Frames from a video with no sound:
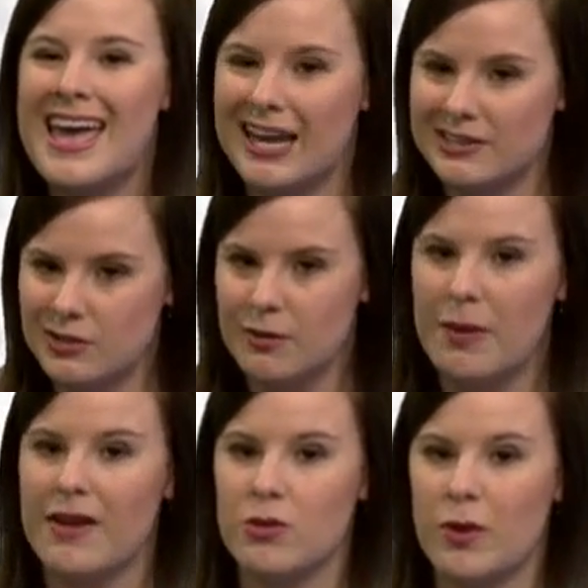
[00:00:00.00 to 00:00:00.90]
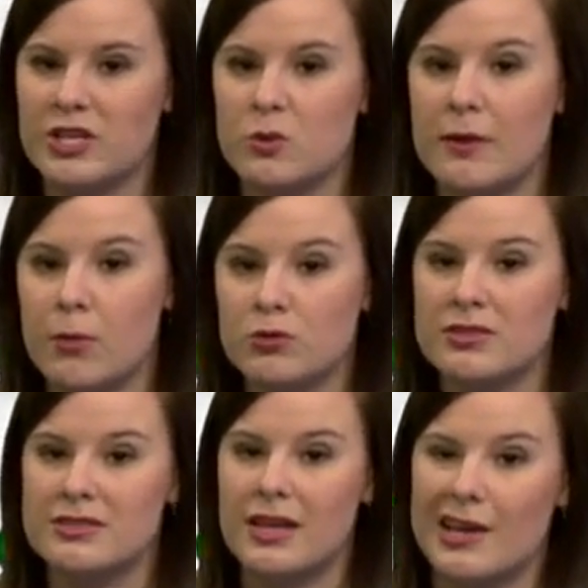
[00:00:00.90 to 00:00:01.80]
and it's going to pave the way to a
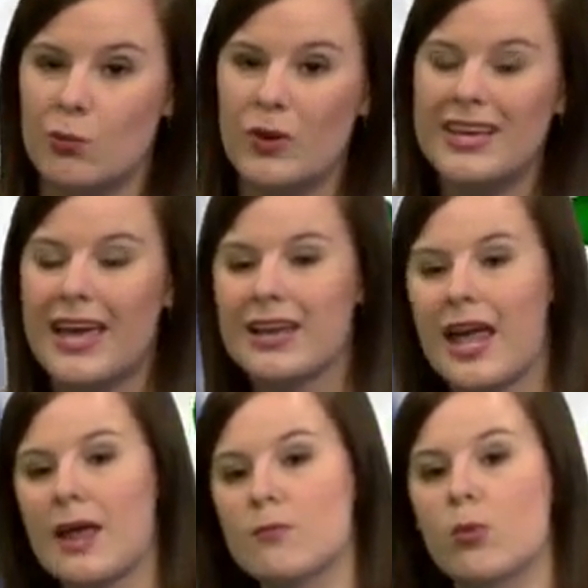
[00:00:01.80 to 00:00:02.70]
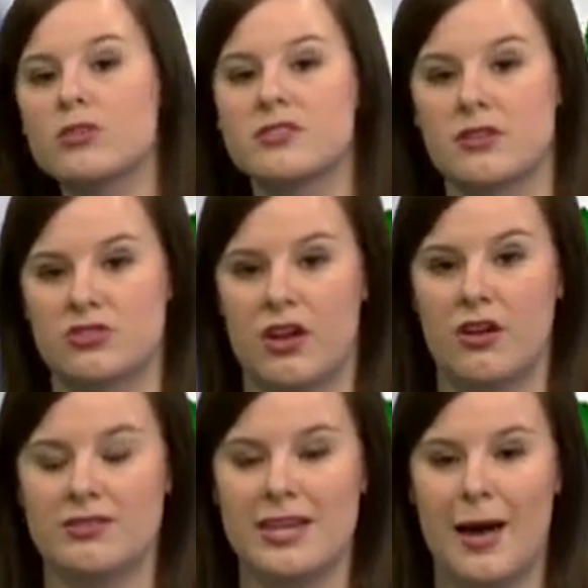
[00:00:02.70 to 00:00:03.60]
mostly sunny weekend and more sunshine
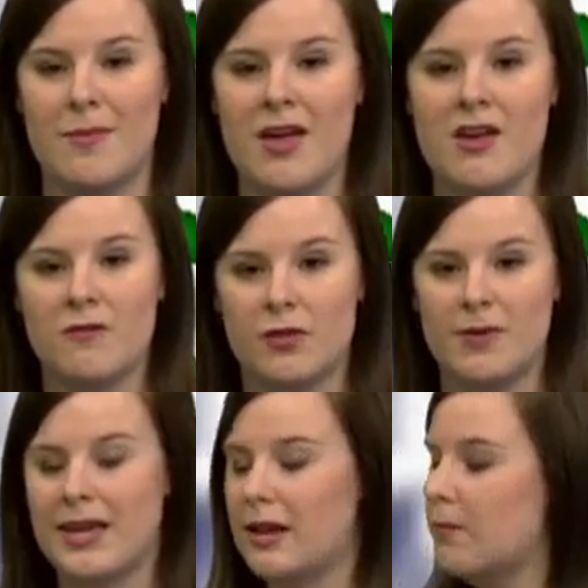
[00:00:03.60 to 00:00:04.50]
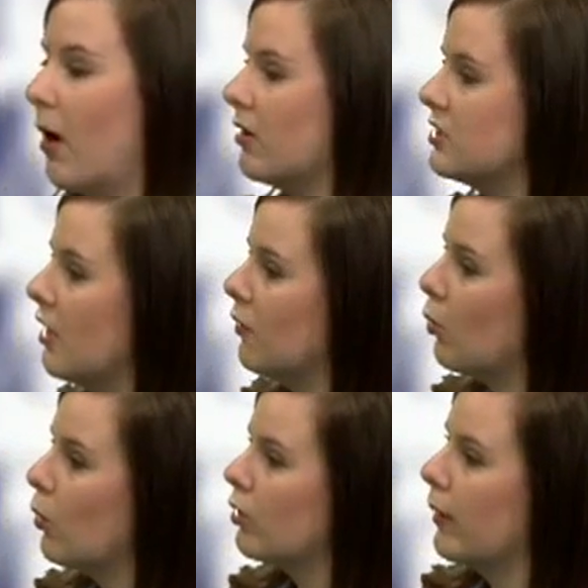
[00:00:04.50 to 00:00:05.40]
on tap for the beginning part of
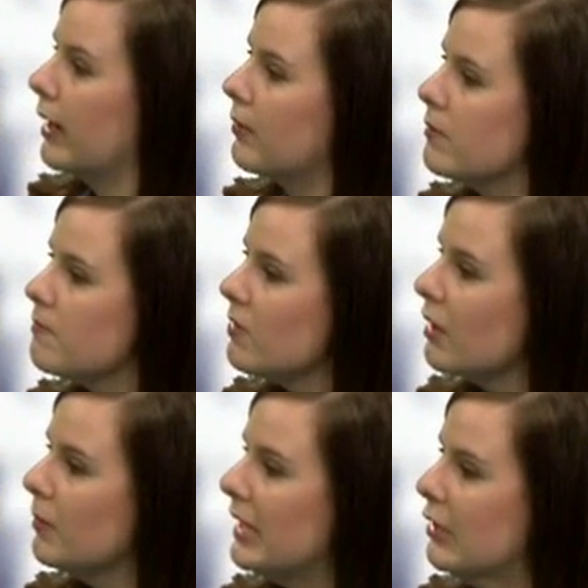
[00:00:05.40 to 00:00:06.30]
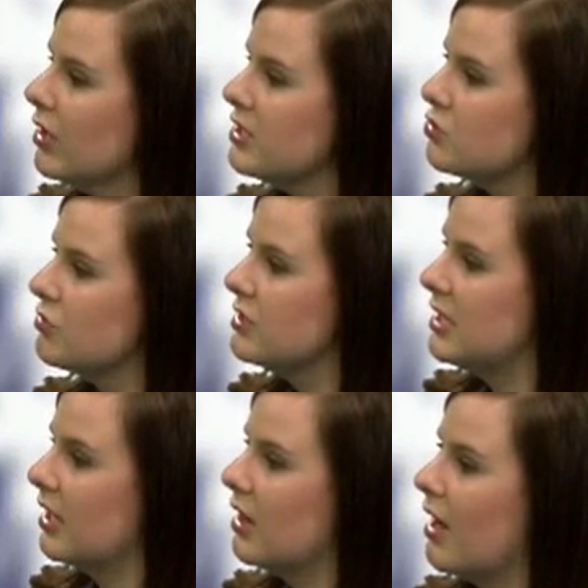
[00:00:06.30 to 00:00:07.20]
our work week. But here it is through the
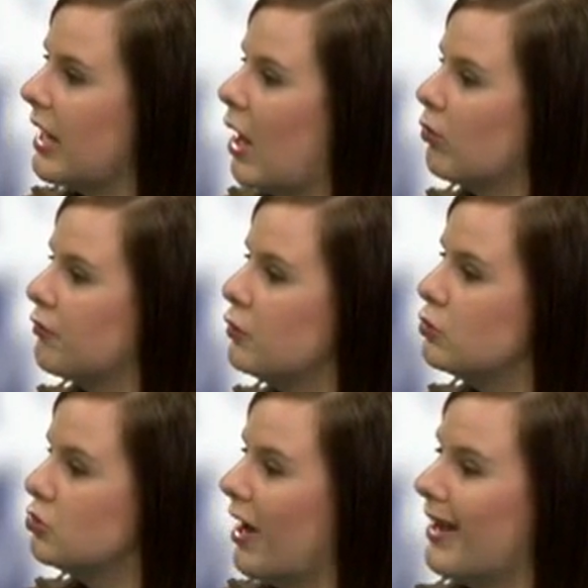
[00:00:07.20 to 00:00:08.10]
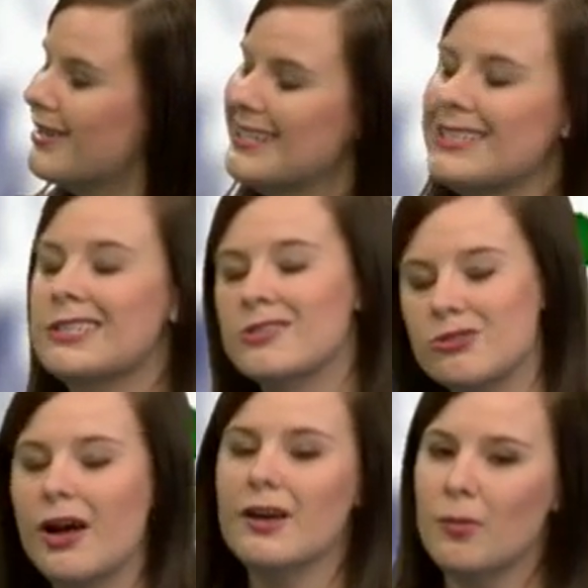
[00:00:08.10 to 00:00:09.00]
10 o'clock hour future track,
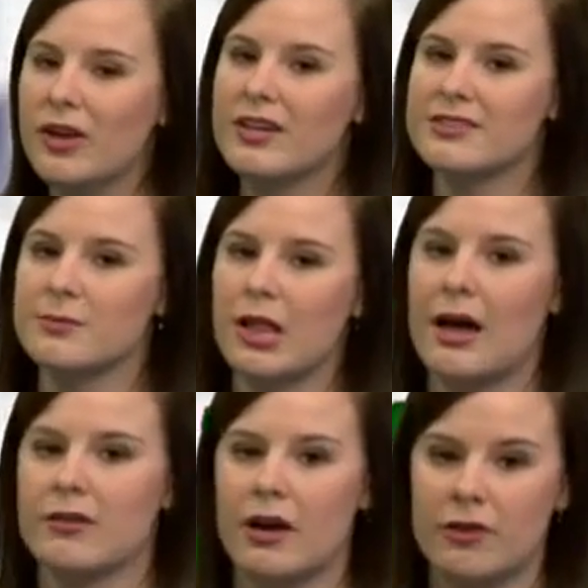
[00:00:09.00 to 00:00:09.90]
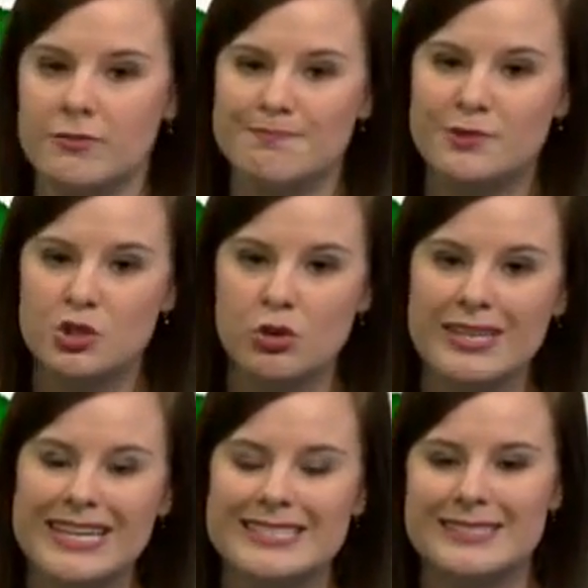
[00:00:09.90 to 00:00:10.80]
trying to bring in some cloud cover.
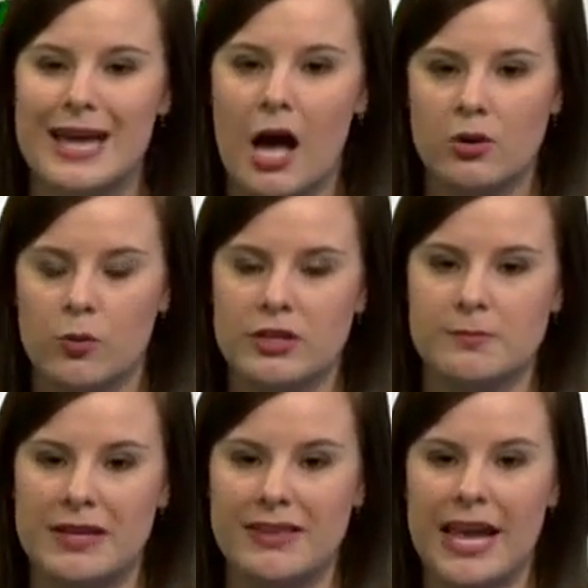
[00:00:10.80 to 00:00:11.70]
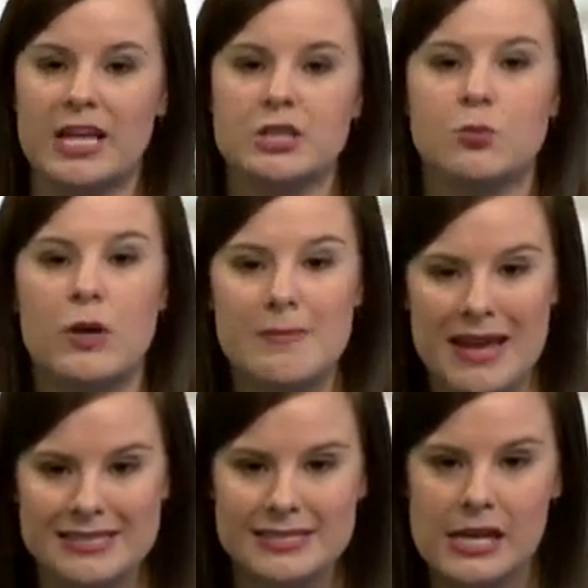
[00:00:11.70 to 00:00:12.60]
Certainly is not going to be the case. We
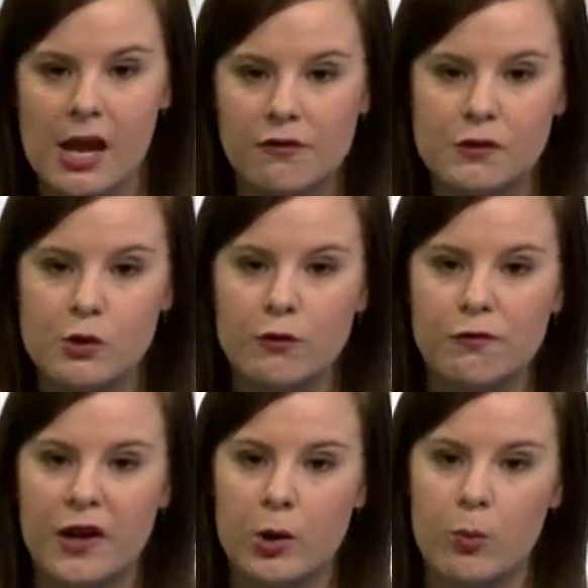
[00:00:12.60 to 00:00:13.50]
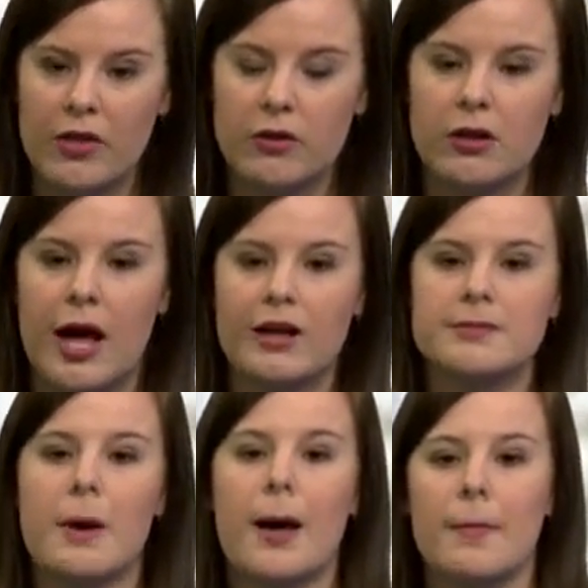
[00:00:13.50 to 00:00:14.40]
may see a few fair weather
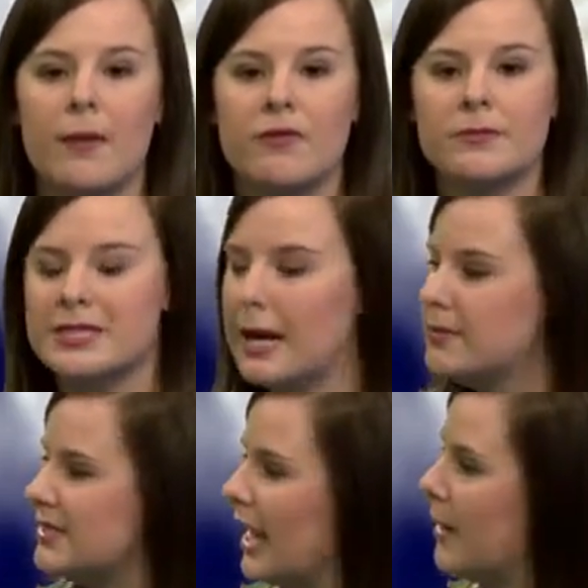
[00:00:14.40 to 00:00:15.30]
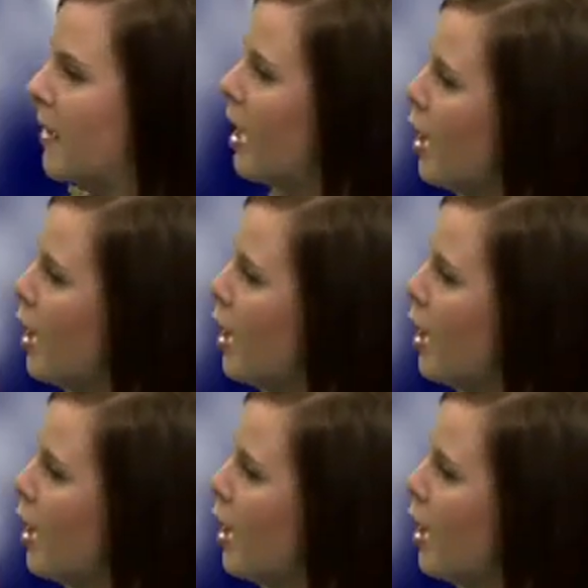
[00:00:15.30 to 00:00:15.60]
clouds pop up from time to time,